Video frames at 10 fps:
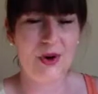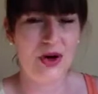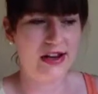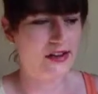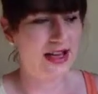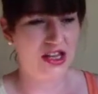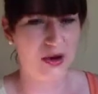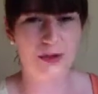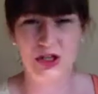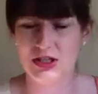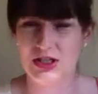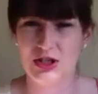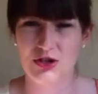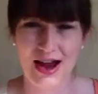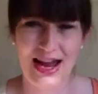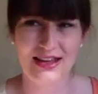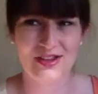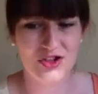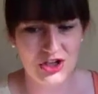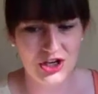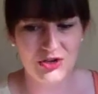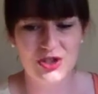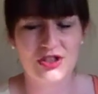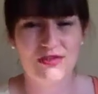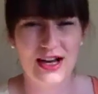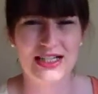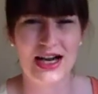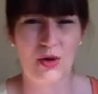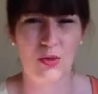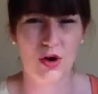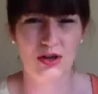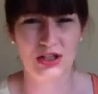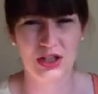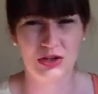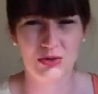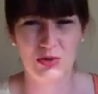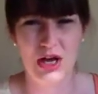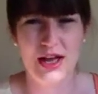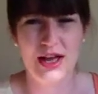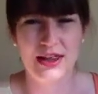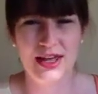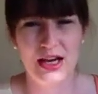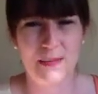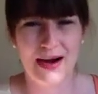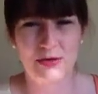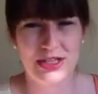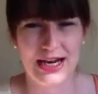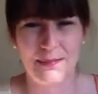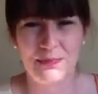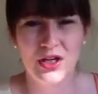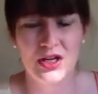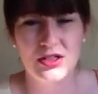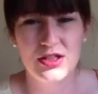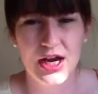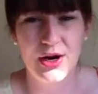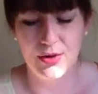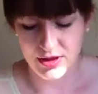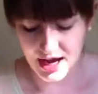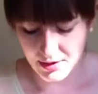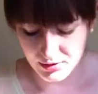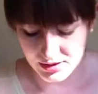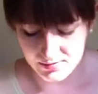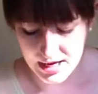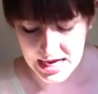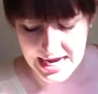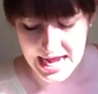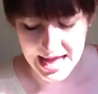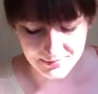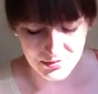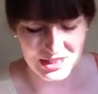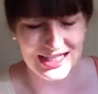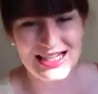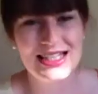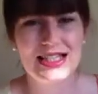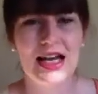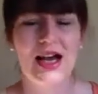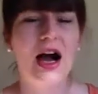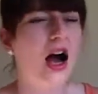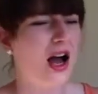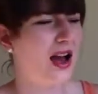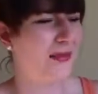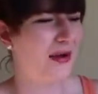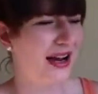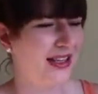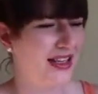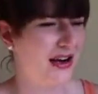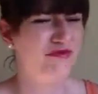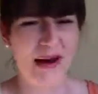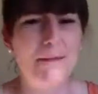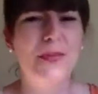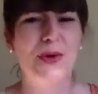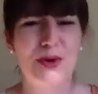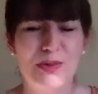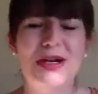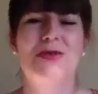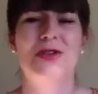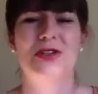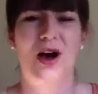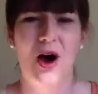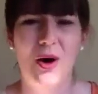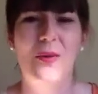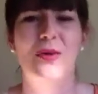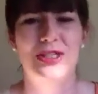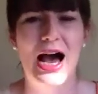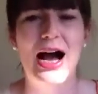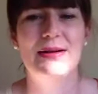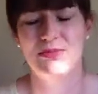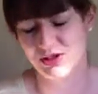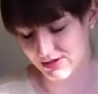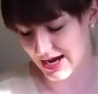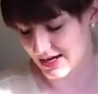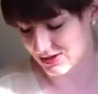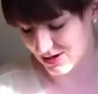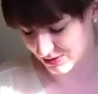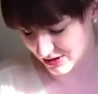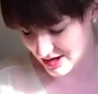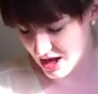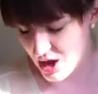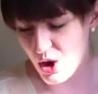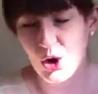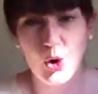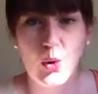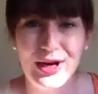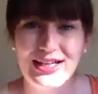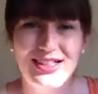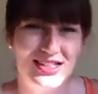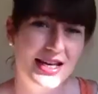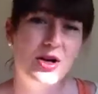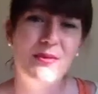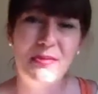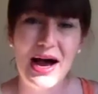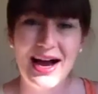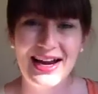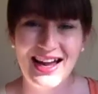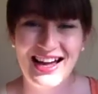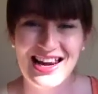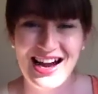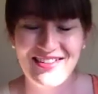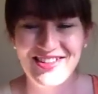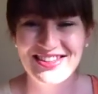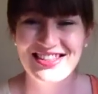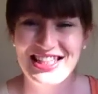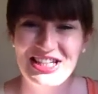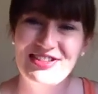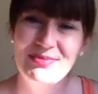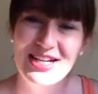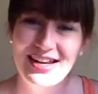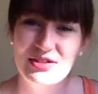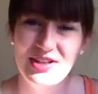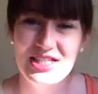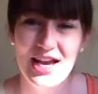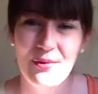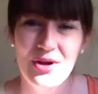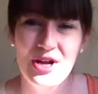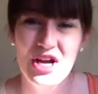but if you get the opportunity to try it, then do, just to find out what you think about it. So that was my empties. I think I rambled pretty much the whole time through that, so I'm going to quickly say goodbye, and I will see you in my next video.